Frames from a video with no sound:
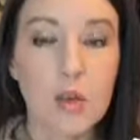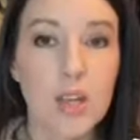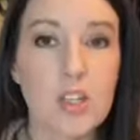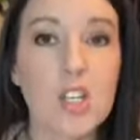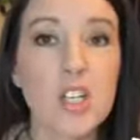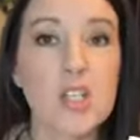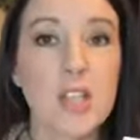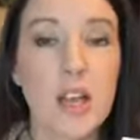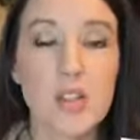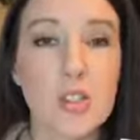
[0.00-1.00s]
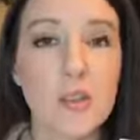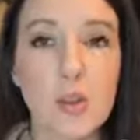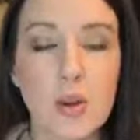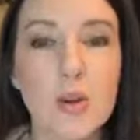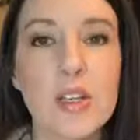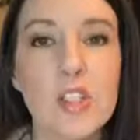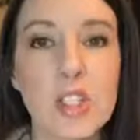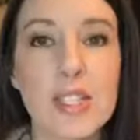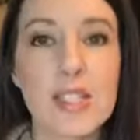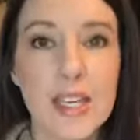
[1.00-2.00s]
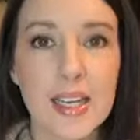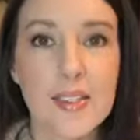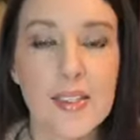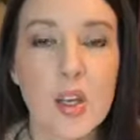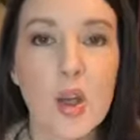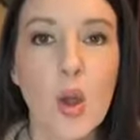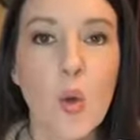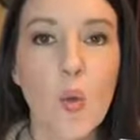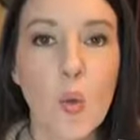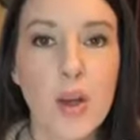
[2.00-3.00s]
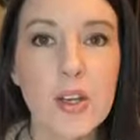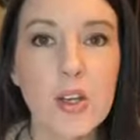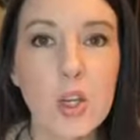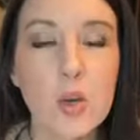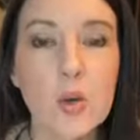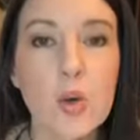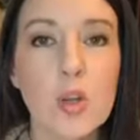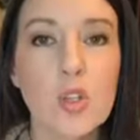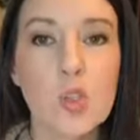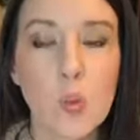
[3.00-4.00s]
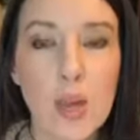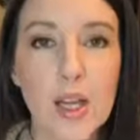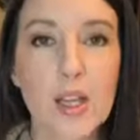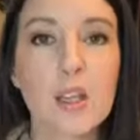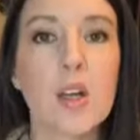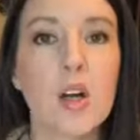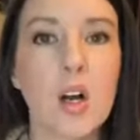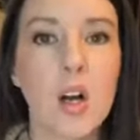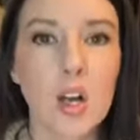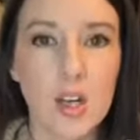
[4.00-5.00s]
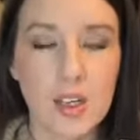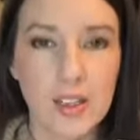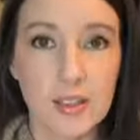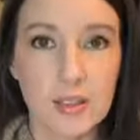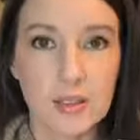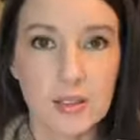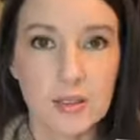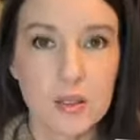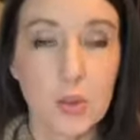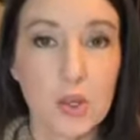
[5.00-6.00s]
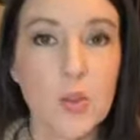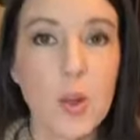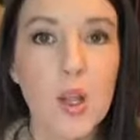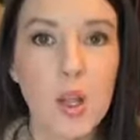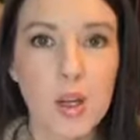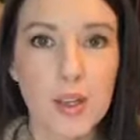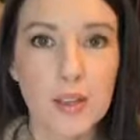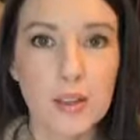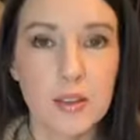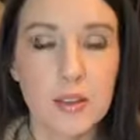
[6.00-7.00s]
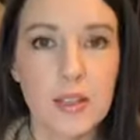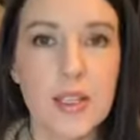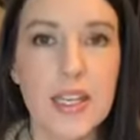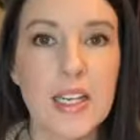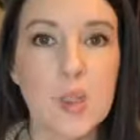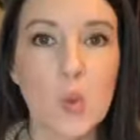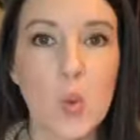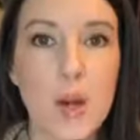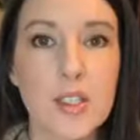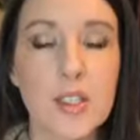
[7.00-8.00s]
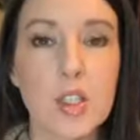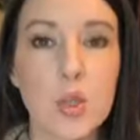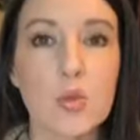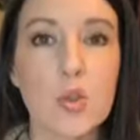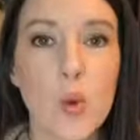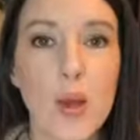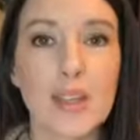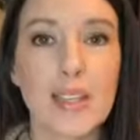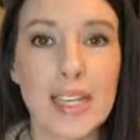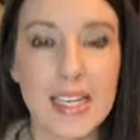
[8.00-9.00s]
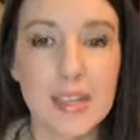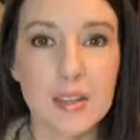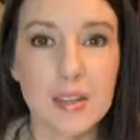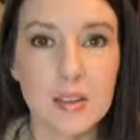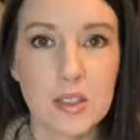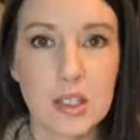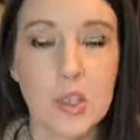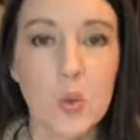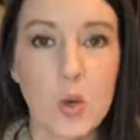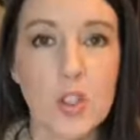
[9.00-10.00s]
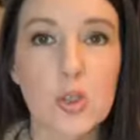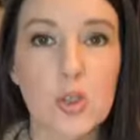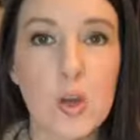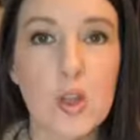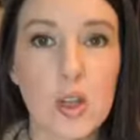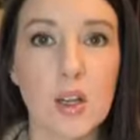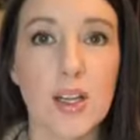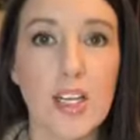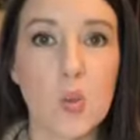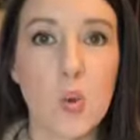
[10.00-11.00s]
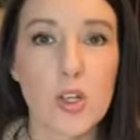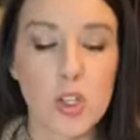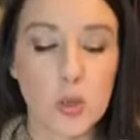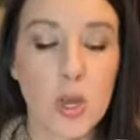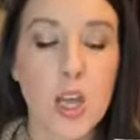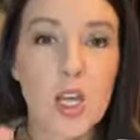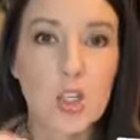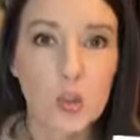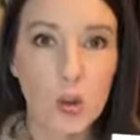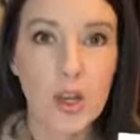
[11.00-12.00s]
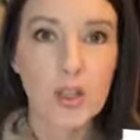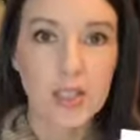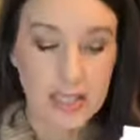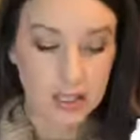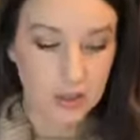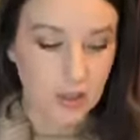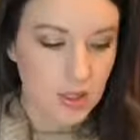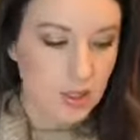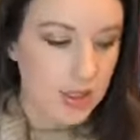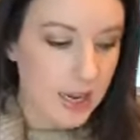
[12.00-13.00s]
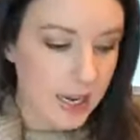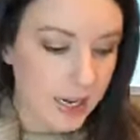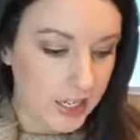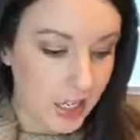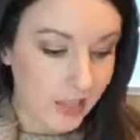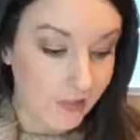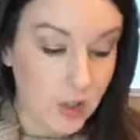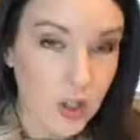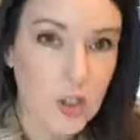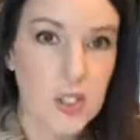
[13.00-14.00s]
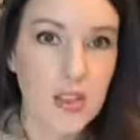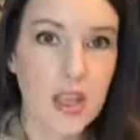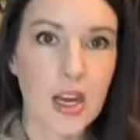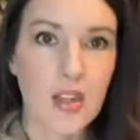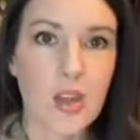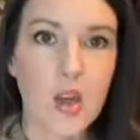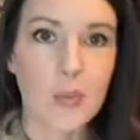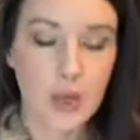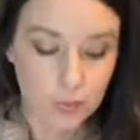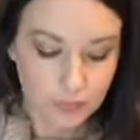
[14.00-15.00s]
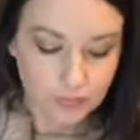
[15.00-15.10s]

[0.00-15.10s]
okay, she just said, I'll just give you the quote. She says, what you dwell on, what you dwell on is what you dwell in. So what you dwell on is what you dwell in. And the verse that I thought about